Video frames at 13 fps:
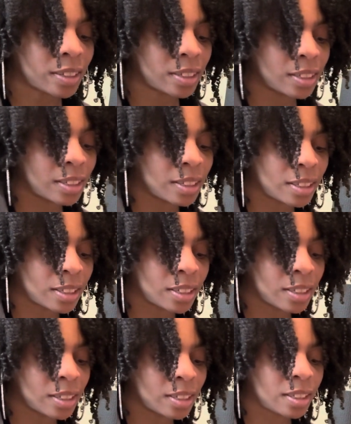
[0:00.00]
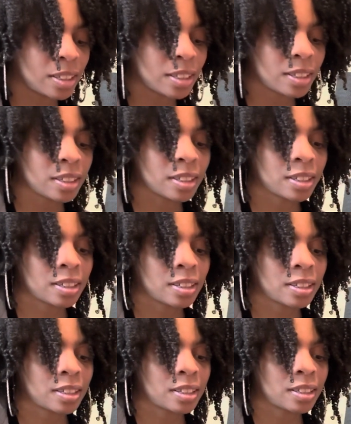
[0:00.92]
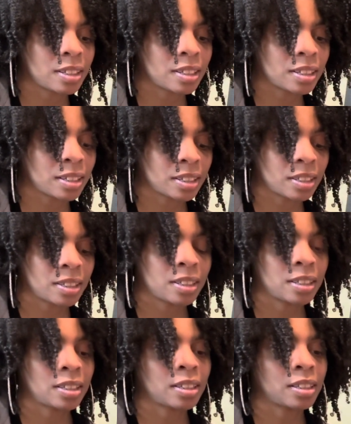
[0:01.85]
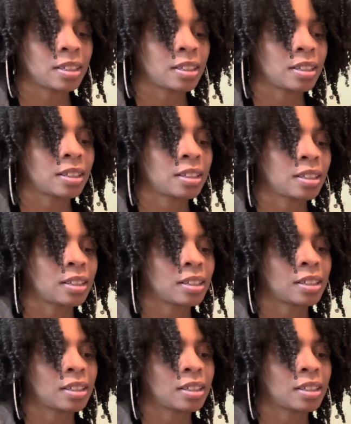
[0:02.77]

(no one is talking)